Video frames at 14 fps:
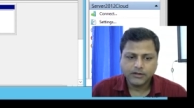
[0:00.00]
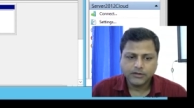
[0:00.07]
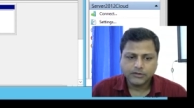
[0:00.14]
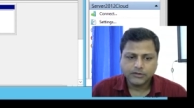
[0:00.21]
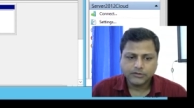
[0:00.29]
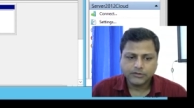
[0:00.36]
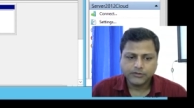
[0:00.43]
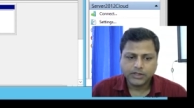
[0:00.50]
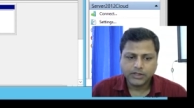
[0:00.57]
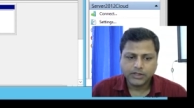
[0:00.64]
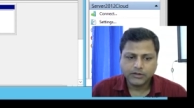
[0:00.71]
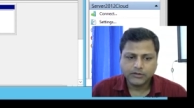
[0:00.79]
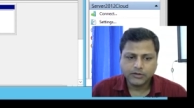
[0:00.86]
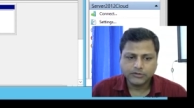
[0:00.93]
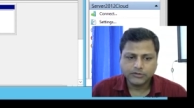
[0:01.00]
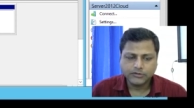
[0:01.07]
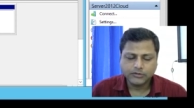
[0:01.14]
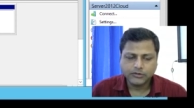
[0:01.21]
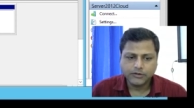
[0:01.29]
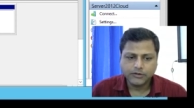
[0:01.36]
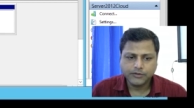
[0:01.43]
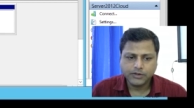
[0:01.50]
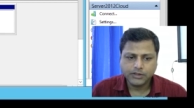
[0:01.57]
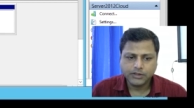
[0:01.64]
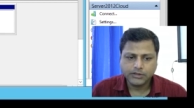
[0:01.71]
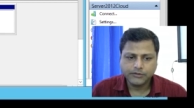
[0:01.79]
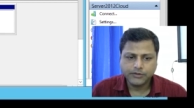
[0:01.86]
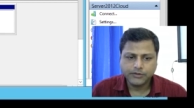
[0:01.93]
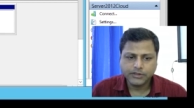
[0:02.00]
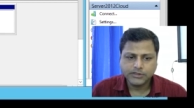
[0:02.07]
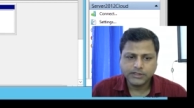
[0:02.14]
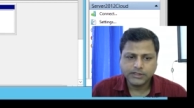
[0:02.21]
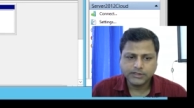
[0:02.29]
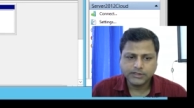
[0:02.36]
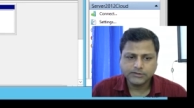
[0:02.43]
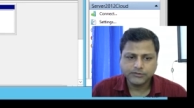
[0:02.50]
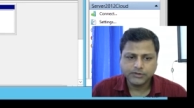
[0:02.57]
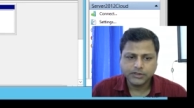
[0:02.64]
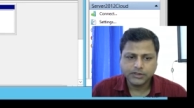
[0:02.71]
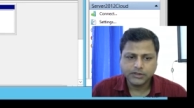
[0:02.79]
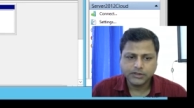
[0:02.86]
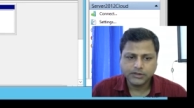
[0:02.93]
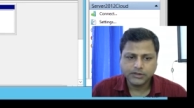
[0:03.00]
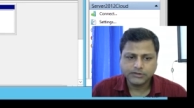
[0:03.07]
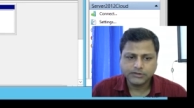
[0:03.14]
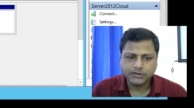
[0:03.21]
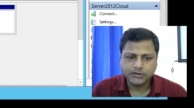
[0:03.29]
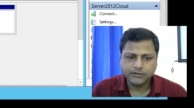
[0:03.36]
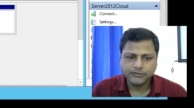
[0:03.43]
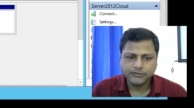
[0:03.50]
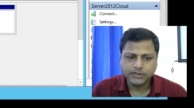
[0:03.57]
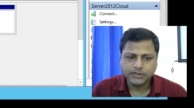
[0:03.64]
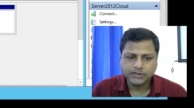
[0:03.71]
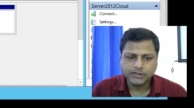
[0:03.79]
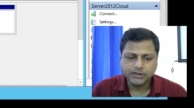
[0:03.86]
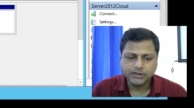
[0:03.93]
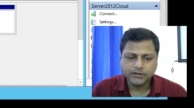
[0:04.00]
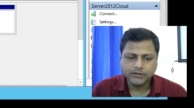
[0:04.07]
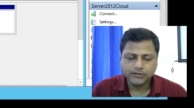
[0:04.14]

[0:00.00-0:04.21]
So we can also configure the VHDX over here instead of VHD.